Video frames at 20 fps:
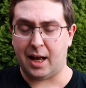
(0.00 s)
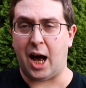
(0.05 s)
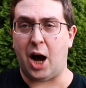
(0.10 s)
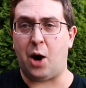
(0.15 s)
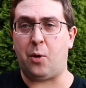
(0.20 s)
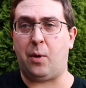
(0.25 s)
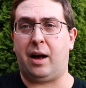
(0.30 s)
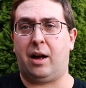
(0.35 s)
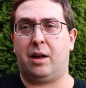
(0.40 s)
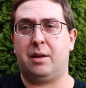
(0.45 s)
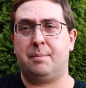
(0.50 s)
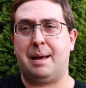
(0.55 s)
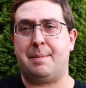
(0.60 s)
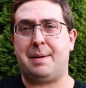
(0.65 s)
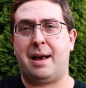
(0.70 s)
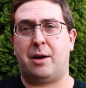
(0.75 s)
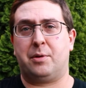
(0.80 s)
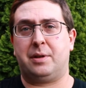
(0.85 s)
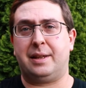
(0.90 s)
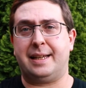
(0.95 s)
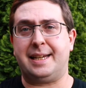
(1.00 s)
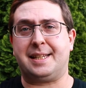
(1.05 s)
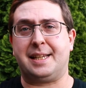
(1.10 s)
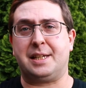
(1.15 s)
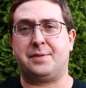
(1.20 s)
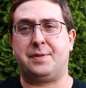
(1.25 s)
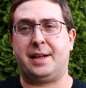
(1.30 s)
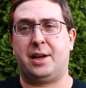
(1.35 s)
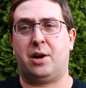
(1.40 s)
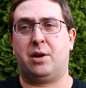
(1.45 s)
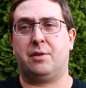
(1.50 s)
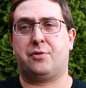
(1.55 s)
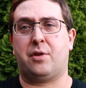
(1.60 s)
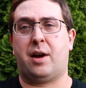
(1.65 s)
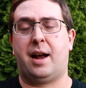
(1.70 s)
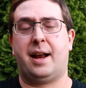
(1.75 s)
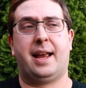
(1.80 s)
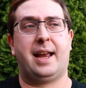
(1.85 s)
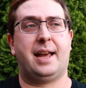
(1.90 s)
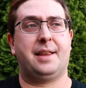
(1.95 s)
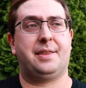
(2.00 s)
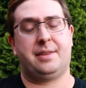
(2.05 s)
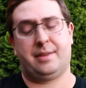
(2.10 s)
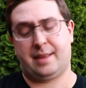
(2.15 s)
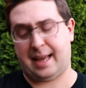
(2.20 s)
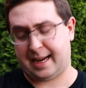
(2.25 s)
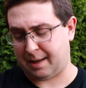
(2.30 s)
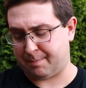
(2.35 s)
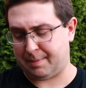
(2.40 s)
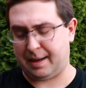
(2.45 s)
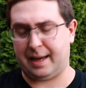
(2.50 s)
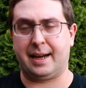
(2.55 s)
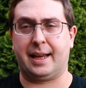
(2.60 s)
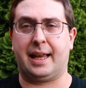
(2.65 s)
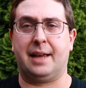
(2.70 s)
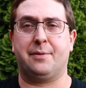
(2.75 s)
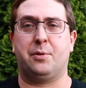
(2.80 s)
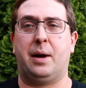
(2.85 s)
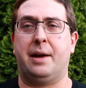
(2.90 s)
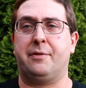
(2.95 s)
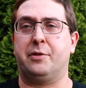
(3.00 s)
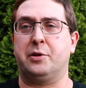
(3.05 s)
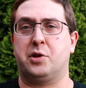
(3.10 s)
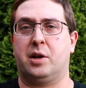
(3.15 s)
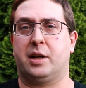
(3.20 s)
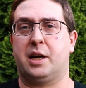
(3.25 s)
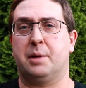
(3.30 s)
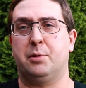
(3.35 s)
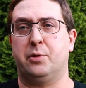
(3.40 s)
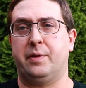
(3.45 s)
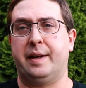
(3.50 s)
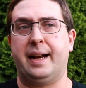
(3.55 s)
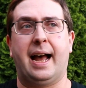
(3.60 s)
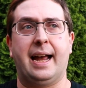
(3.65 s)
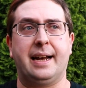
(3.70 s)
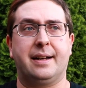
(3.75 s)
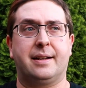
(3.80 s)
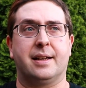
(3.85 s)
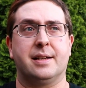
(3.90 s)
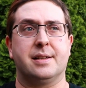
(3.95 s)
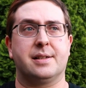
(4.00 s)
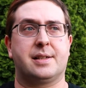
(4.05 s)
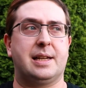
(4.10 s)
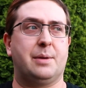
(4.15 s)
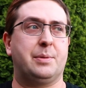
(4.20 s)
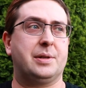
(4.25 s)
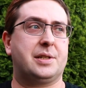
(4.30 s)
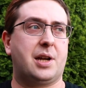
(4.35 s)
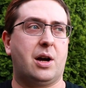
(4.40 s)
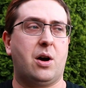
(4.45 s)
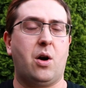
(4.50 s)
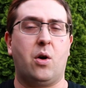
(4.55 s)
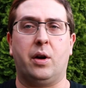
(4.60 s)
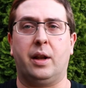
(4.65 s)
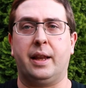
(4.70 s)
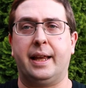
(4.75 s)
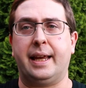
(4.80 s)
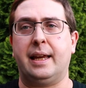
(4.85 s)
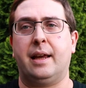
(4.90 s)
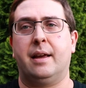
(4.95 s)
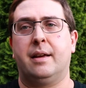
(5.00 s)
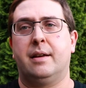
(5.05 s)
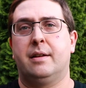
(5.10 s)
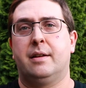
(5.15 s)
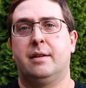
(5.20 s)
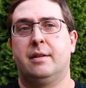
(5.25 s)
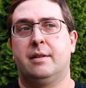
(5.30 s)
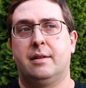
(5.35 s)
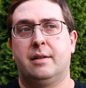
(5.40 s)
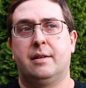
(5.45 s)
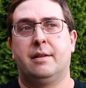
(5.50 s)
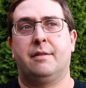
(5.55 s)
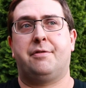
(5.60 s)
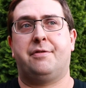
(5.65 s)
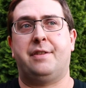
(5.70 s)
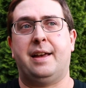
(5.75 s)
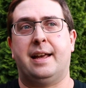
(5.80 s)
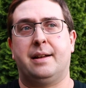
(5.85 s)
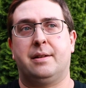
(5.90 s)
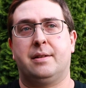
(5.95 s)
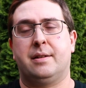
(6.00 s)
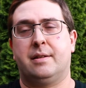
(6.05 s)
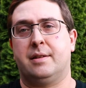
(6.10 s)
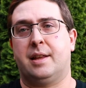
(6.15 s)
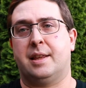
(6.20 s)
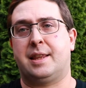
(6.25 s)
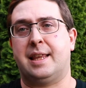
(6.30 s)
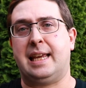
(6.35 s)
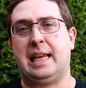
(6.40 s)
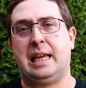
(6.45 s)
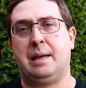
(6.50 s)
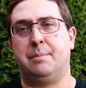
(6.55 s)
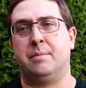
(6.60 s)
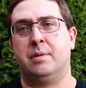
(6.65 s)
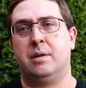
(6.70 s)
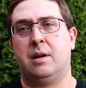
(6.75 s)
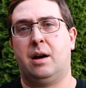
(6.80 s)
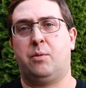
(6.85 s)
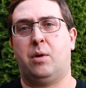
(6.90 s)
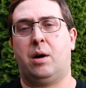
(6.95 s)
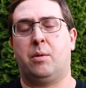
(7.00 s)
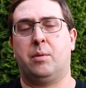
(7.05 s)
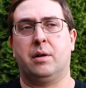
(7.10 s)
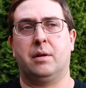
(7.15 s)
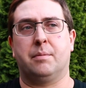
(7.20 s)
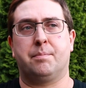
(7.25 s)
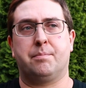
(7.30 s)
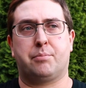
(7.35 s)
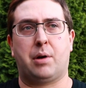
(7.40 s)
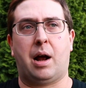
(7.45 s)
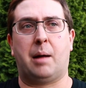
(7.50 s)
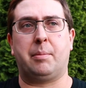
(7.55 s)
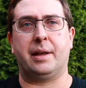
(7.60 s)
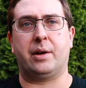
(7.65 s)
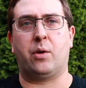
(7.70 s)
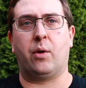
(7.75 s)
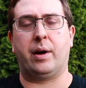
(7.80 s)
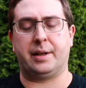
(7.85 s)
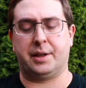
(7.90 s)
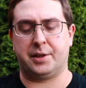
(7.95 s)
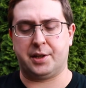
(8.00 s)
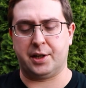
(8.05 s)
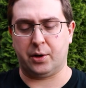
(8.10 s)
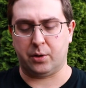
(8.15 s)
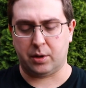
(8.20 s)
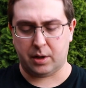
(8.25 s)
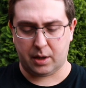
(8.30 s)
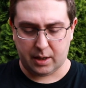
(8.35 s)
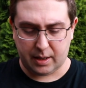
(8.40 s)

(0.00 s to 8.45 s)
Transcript: Oh well, maybe I'll release this video on Friday and that can be in a giveaway for Drunken Movie Night because it would totally fit the theme of what we're probably going to do.